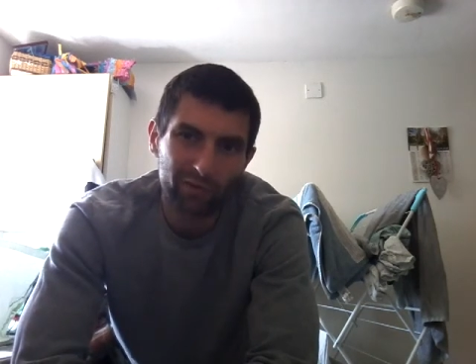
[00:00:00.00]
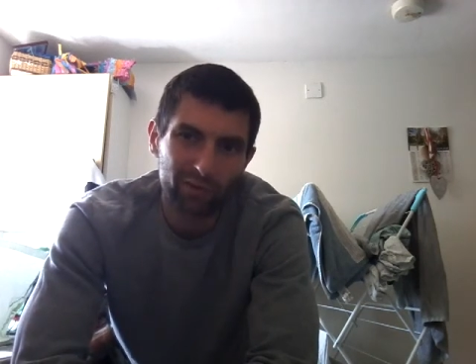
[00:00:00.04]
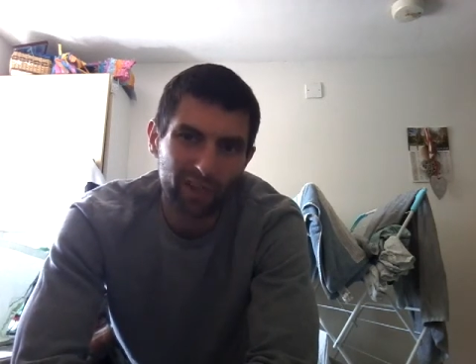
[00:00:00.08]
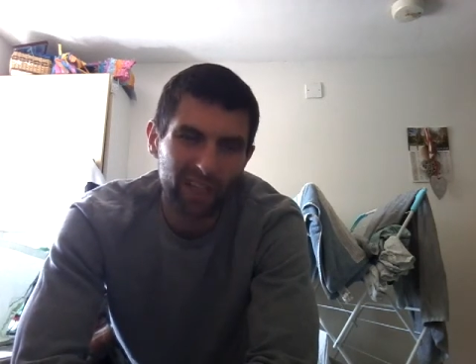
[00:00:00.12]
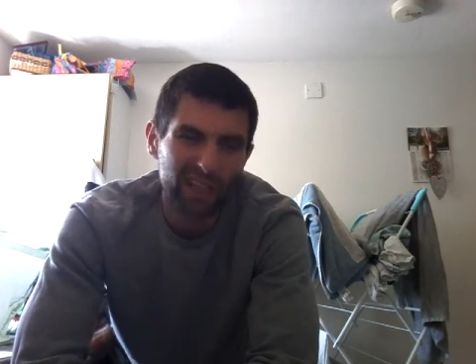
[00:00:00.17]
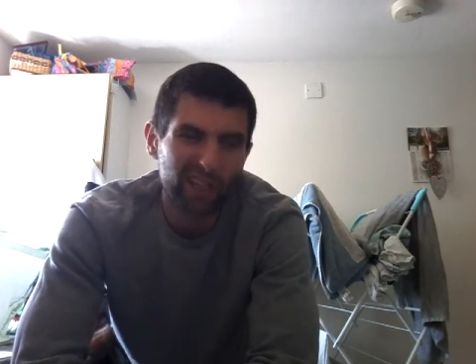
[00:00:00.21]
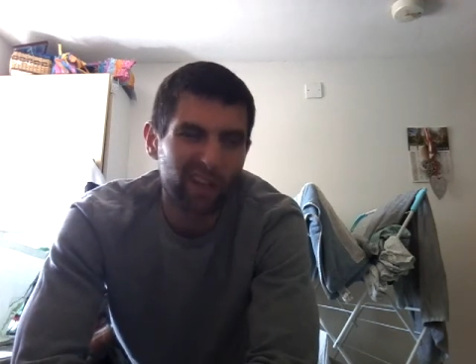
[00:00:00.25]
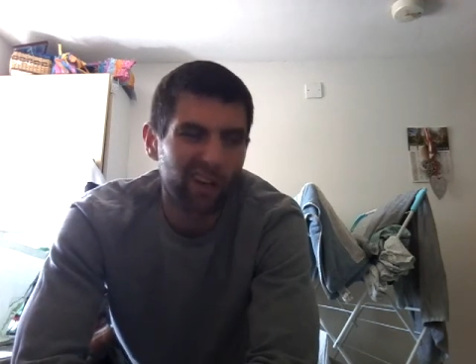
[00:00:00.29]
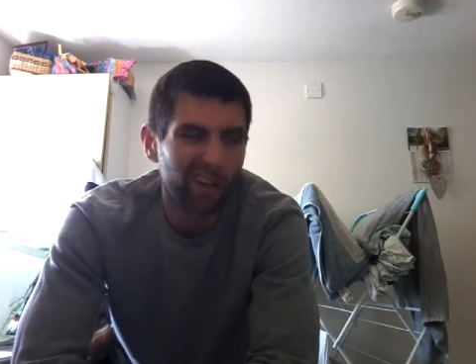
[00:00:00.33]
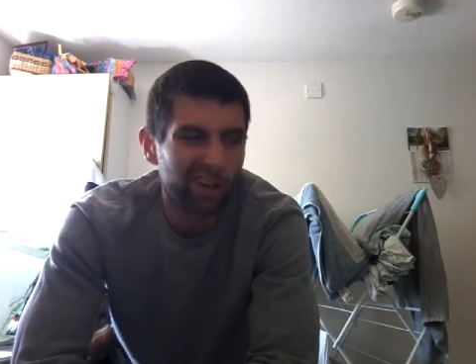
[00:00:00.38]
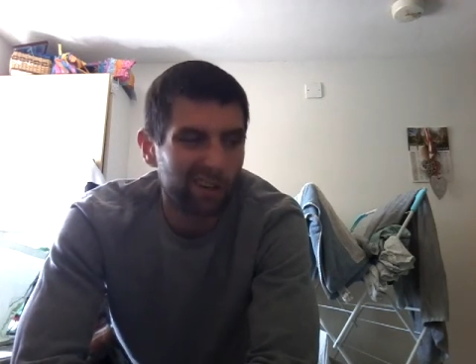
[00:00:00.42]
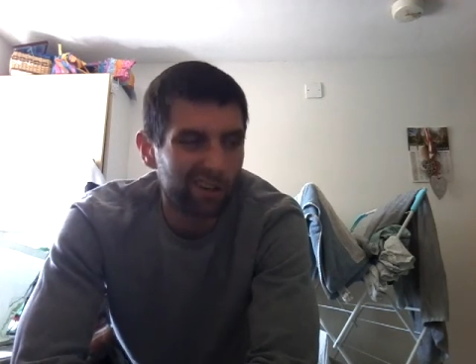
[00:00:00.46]

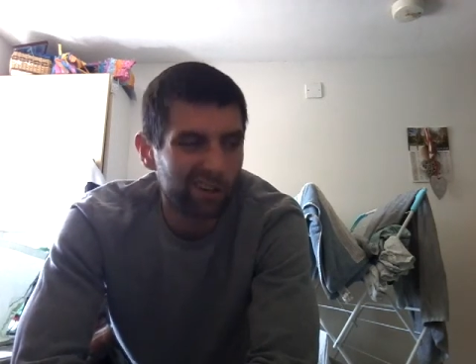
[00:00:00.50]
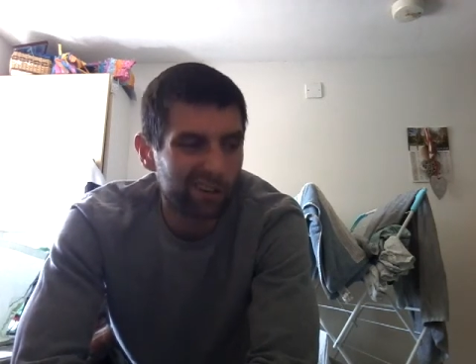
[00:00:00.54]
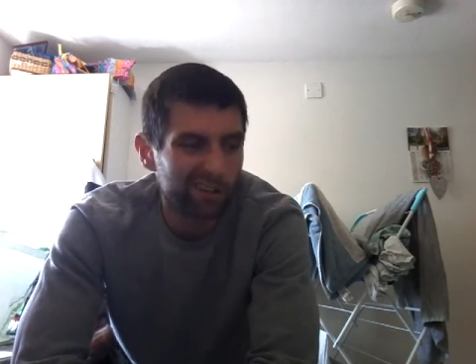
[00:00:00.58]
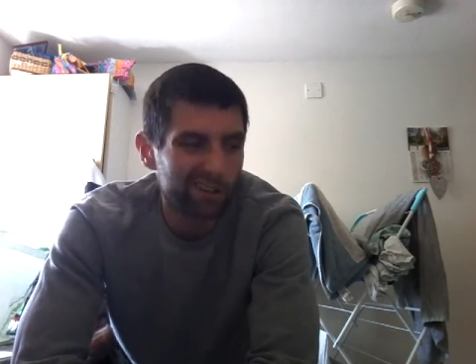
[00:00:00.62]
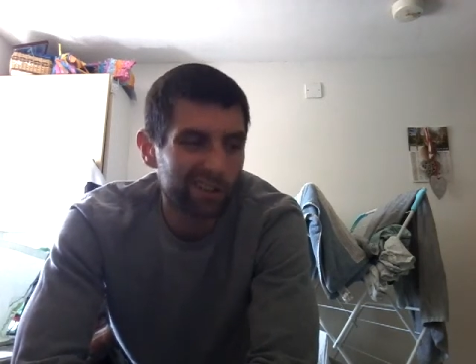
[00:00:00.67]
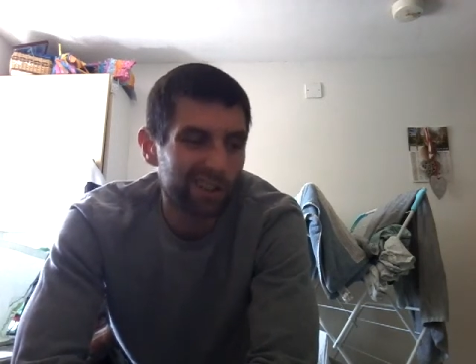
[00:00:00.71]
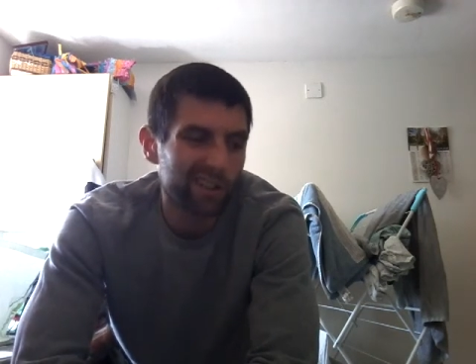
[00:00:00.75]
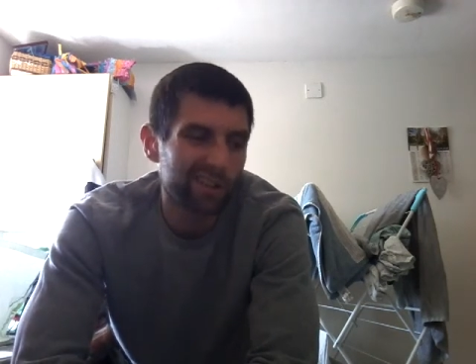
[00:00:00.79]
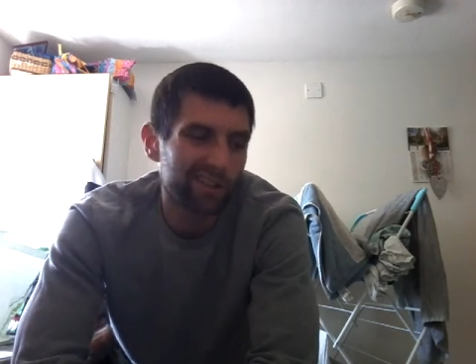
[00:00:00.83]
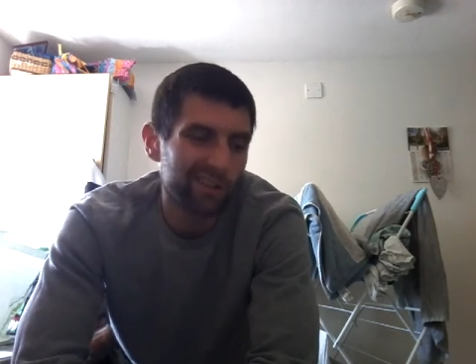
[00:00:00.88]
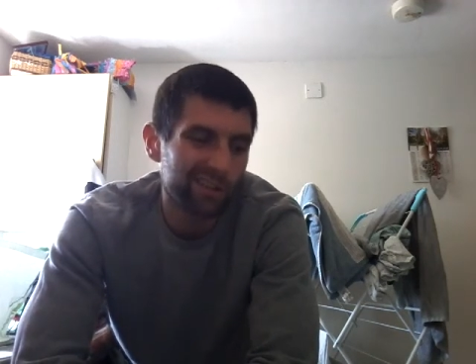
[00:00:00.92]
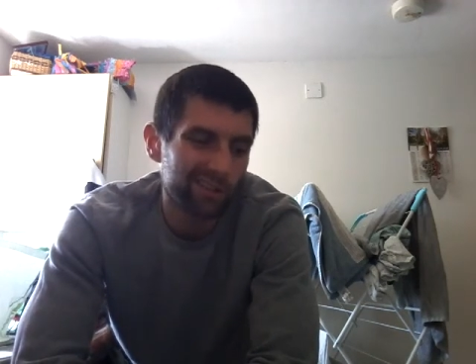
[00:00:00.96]
think, oh,
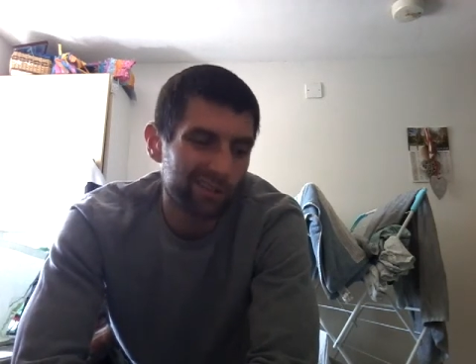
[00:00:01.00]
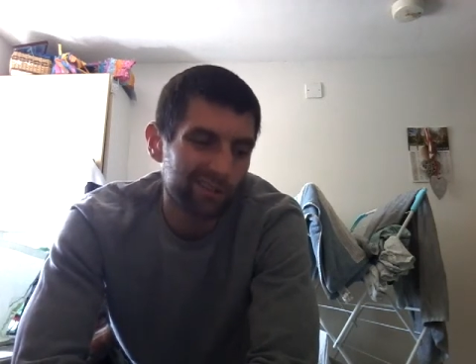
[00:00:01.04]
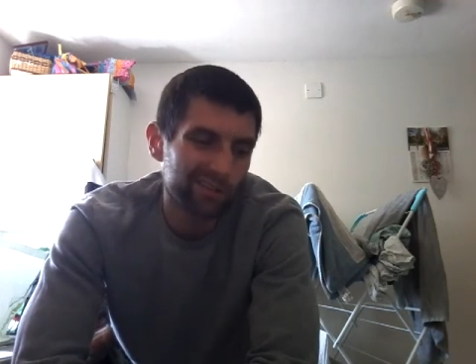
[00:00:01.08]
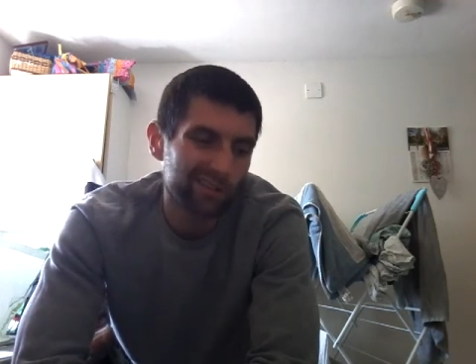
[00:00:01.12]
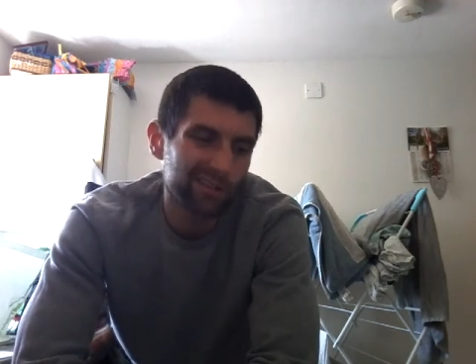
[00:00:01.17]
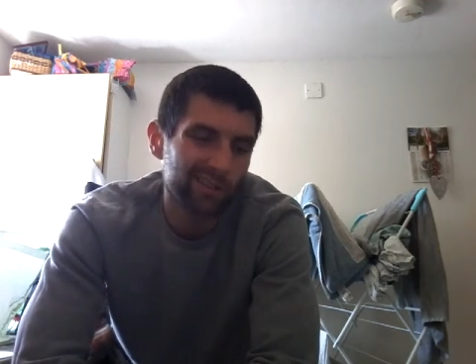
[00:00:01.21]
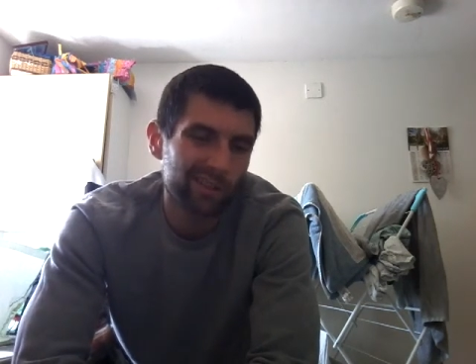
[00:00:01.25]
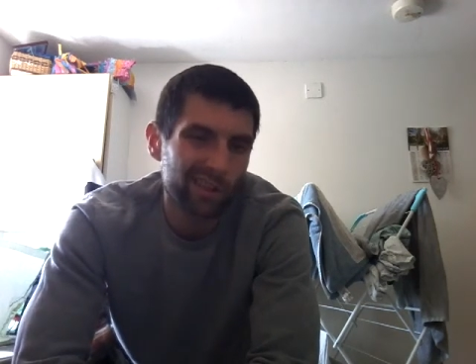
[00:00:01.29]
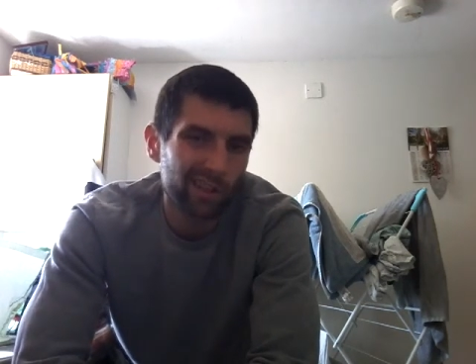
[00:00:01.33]
you know,